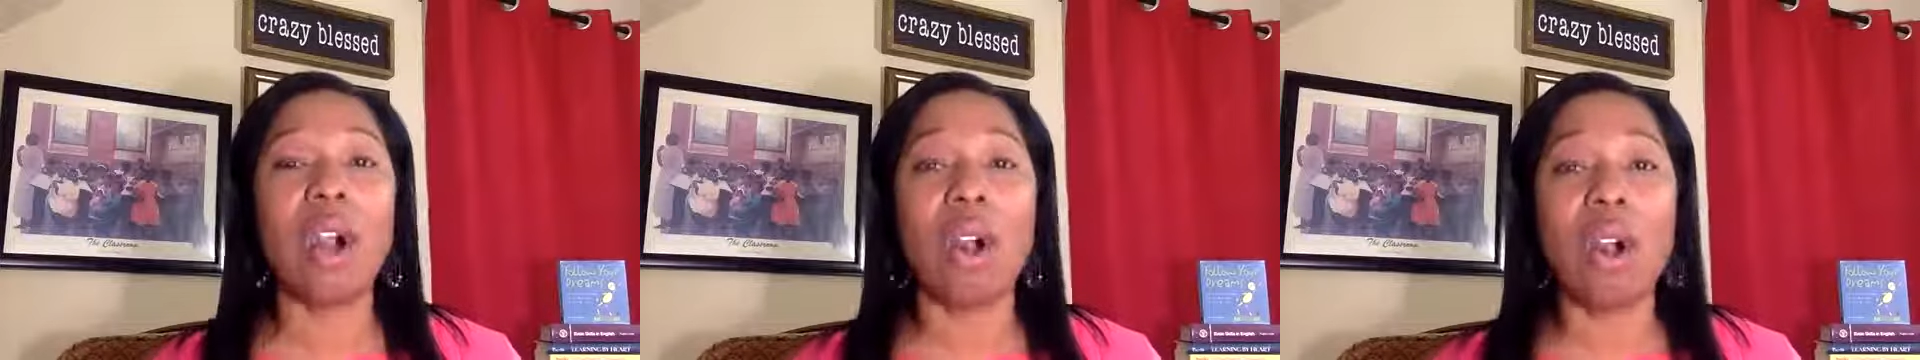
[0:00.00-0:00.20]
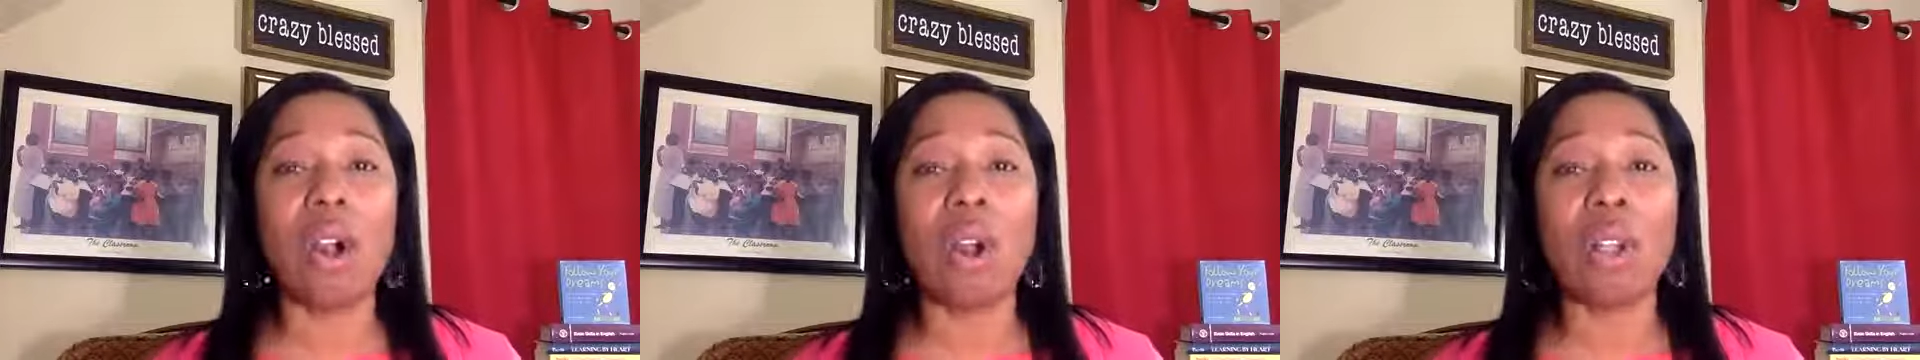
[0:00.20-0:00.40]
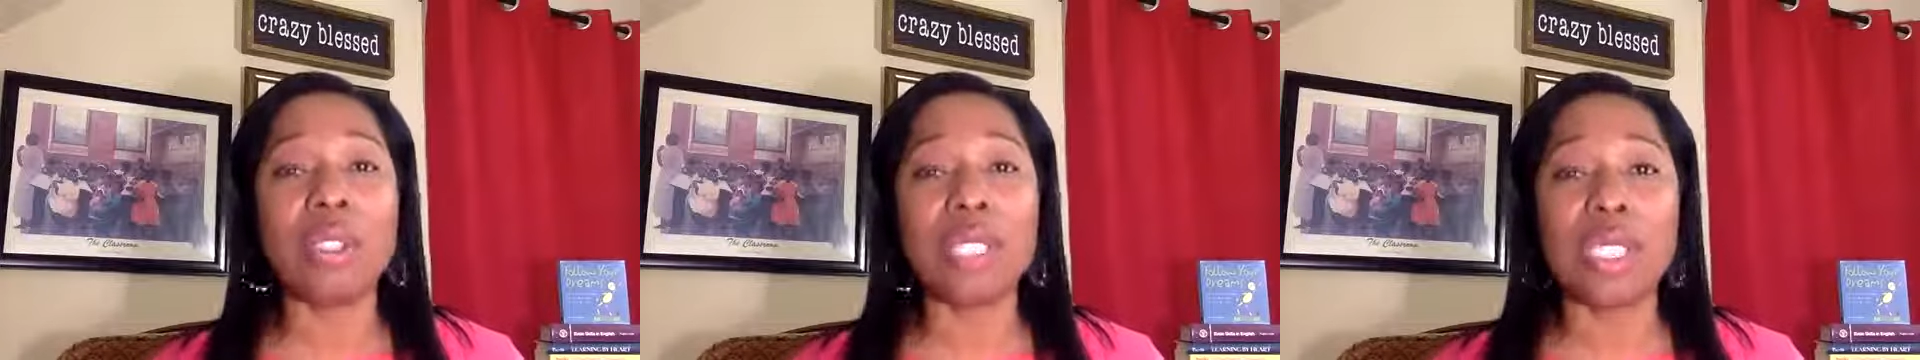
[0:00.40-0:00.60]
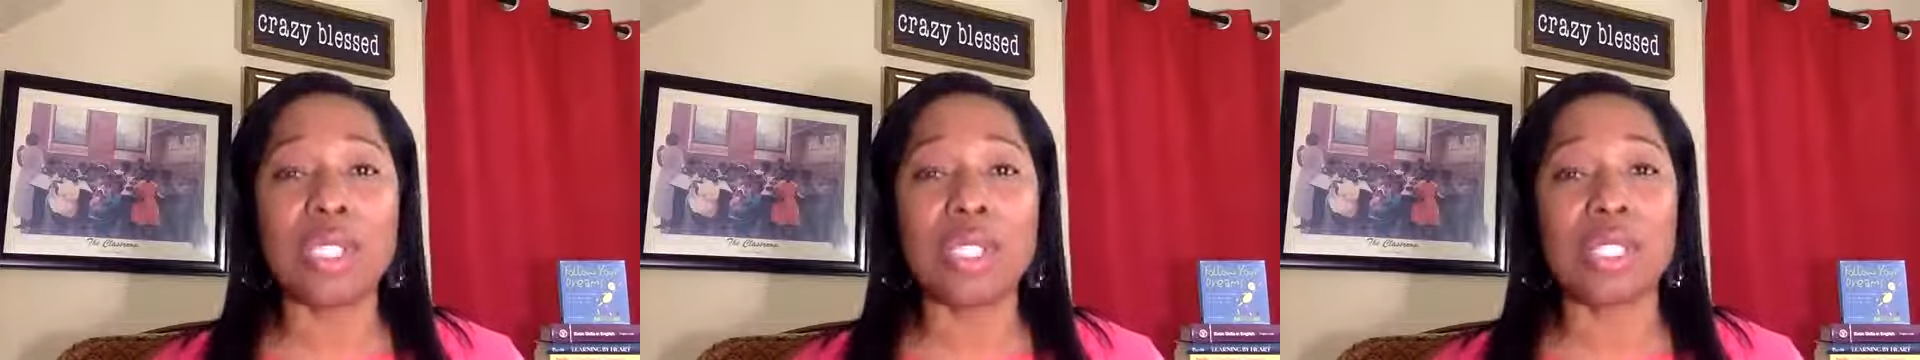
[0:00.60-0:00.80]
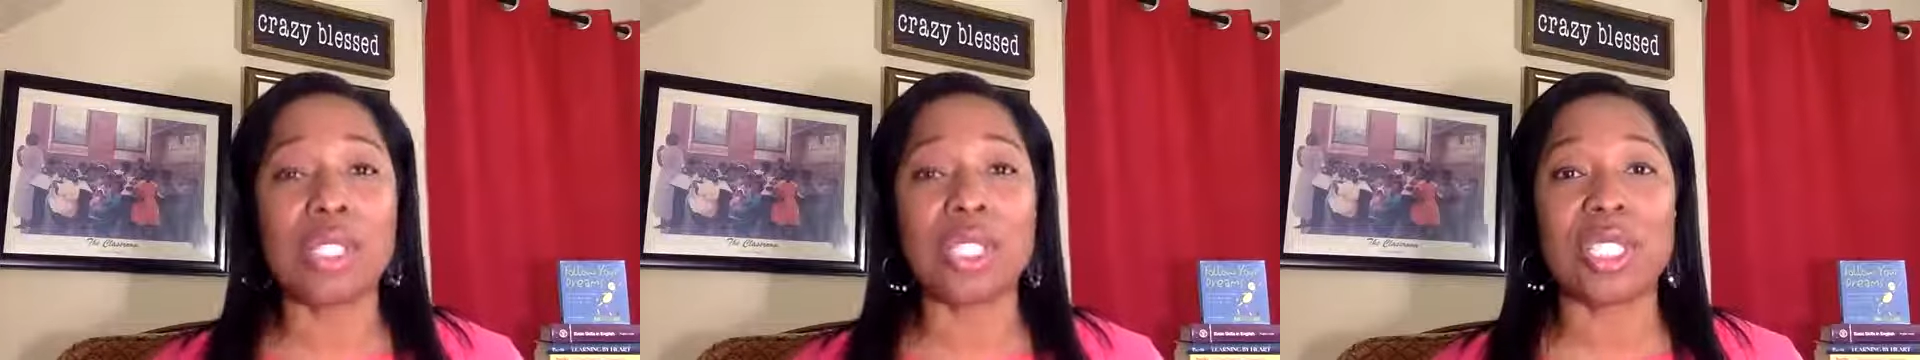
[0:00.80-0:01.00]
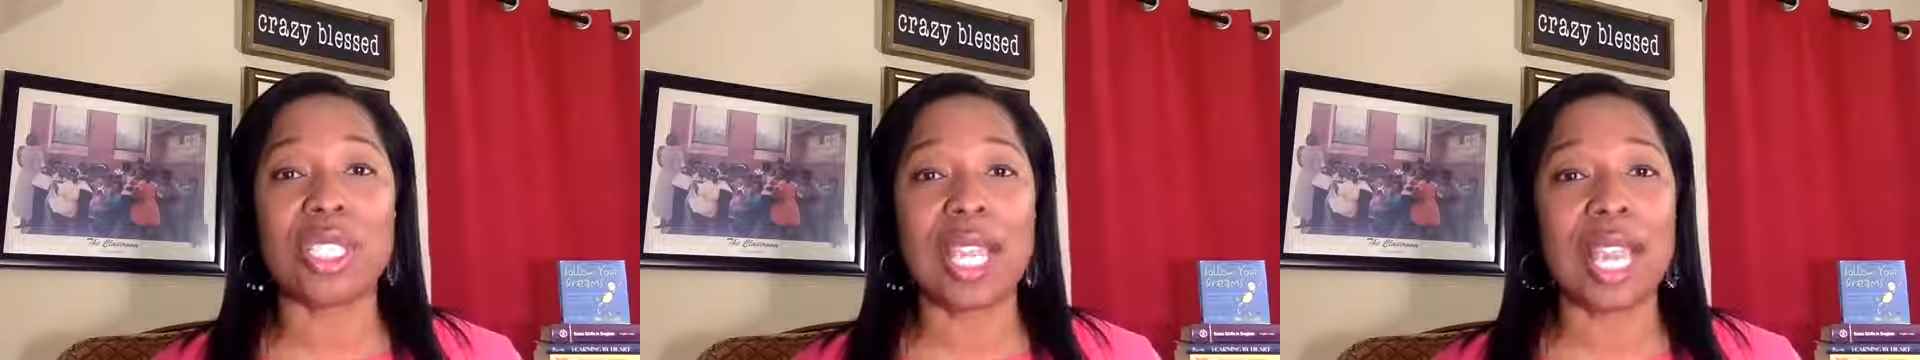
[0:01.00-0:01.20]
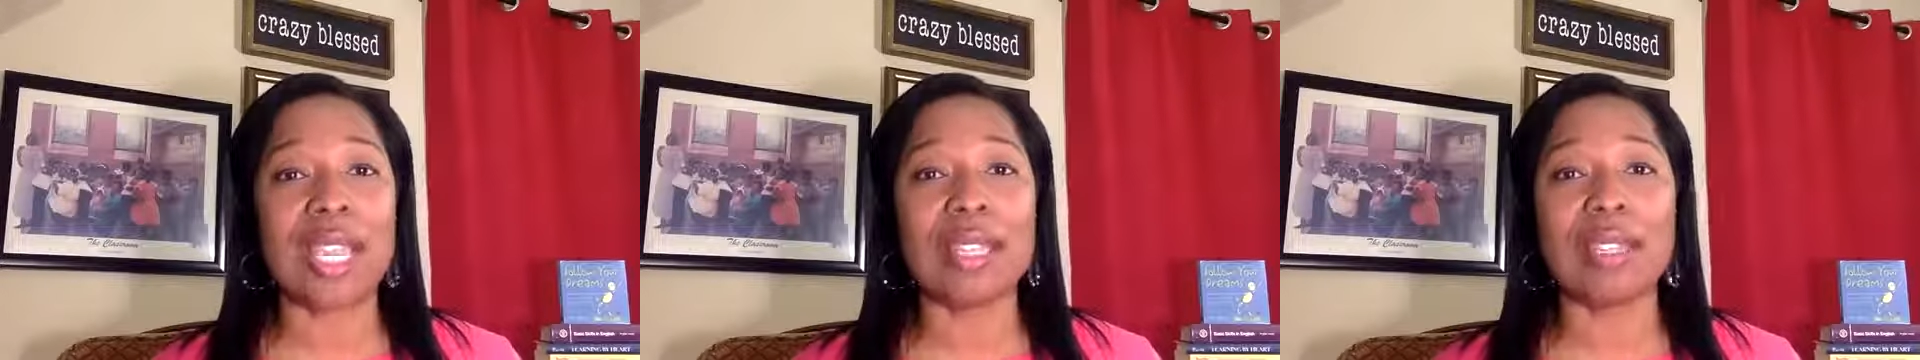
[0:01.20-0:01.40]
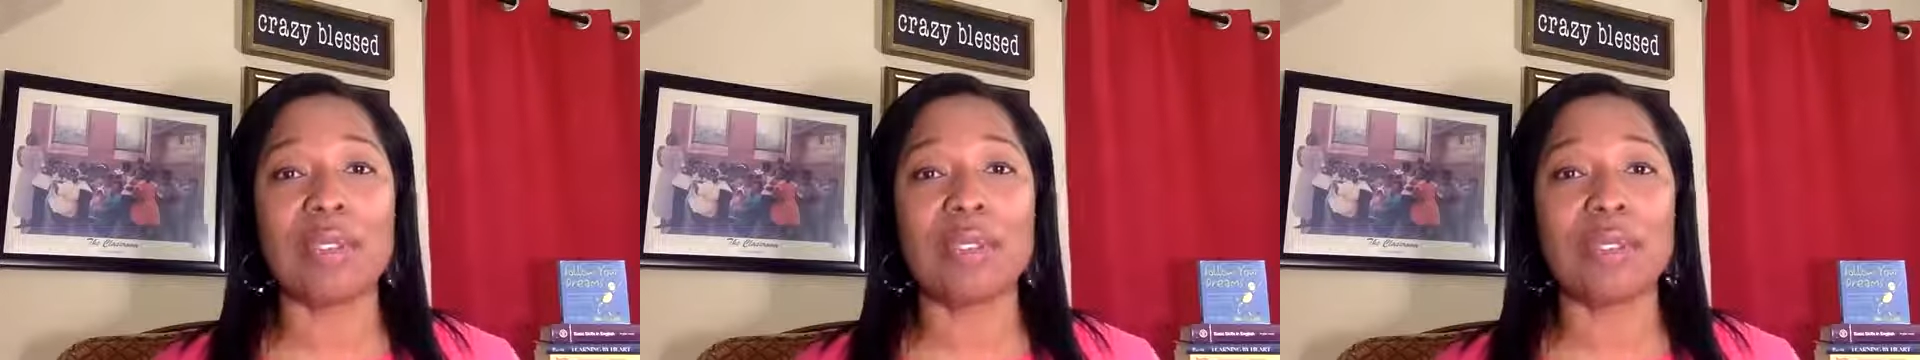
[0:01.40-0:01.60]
all teachers tonight.